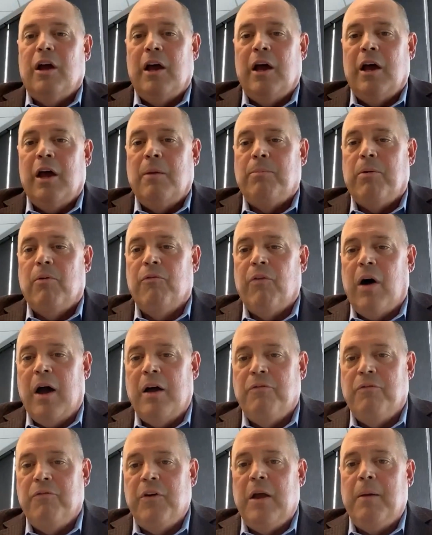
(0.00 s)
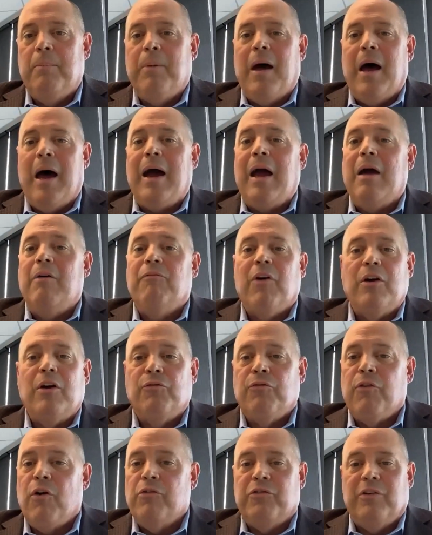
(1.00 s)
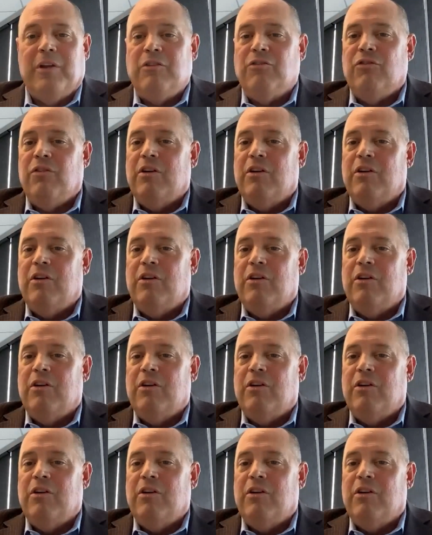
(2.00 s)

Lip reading: and provide feedback, and vice versa.